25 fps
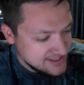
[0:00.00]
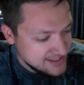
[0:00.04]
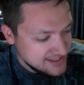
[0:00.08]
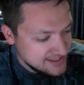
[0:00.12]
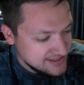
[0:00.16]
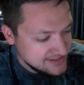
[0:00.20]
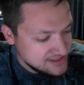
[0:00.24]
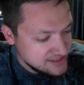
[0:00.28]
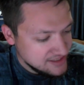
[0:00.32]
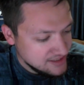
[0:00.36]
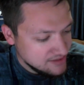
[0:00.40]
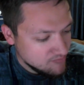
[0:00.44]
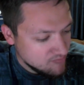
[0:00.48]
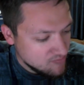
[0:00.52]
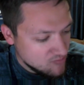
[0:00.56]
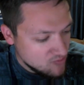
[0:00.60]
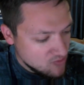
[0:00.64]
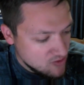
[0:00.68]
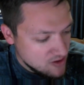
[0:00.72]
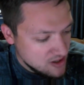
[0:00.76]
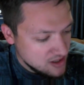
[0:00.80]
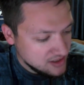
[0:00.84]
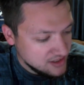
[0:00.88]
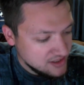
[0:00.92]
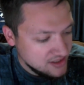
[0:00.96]
and I take
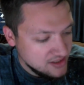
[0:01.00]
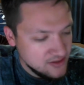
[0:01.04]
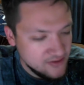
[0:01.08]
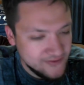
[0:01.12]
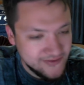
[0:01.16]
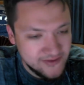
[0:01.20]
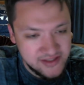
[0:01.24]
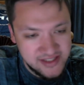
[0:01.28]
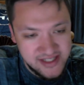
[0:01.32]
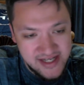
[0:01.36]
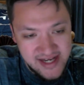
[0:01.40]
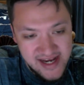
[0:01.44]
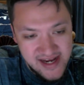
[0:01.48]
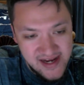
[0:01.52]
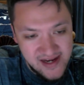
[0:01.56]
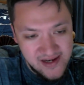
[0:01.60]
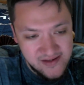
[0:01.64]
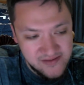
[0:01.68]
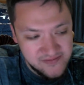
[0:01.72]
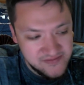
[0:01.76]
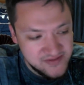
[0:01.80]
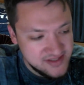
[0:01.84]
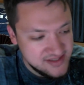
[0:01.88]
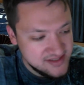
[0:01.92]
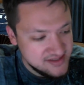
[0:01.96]
Milwaukee over the
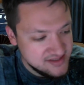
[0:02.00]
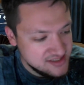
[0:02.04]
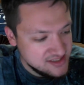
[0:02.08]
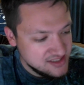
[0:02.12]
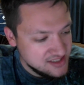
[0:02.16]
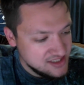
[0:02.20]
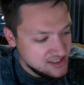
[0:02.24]
Cavs,